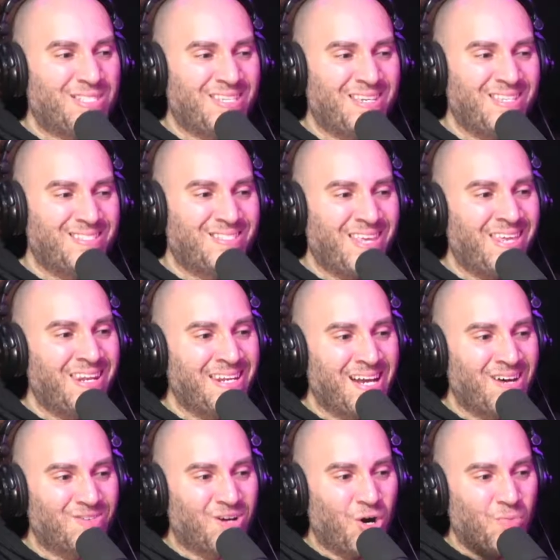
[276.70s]
he's sending
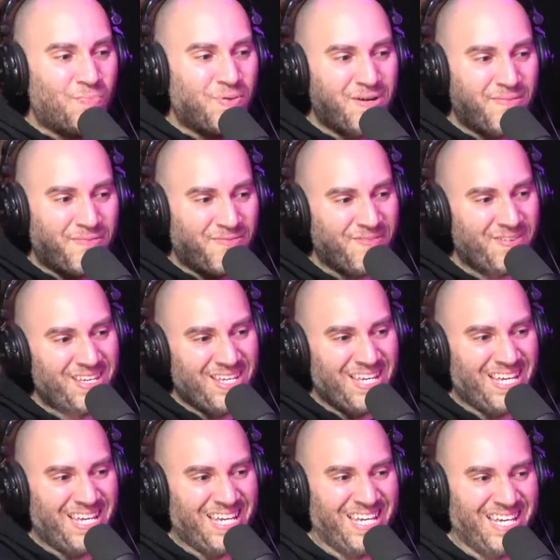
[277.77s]
out GoPuff.
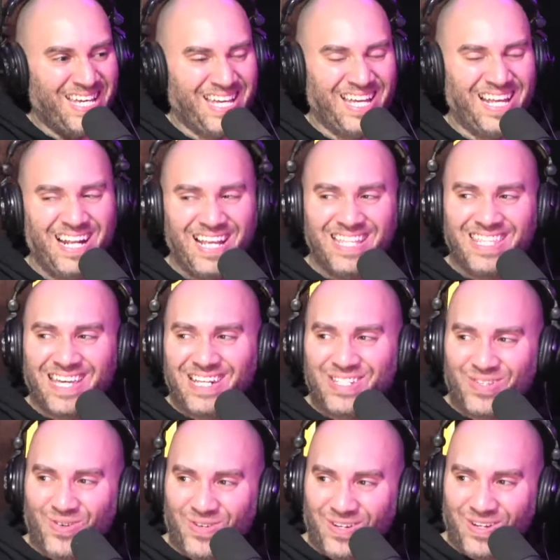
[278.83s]
They
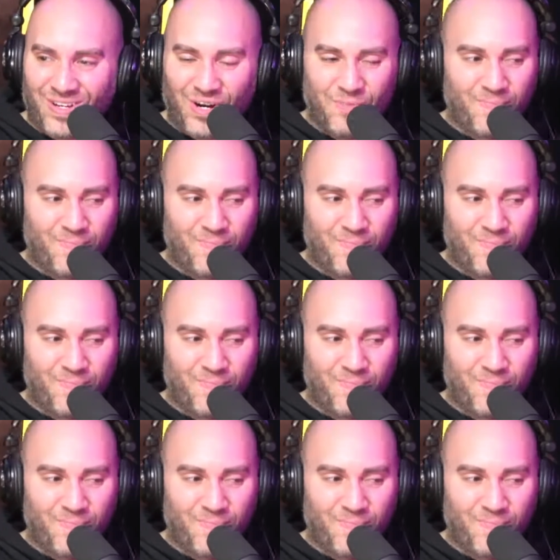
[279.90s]
just ordered GoPuff.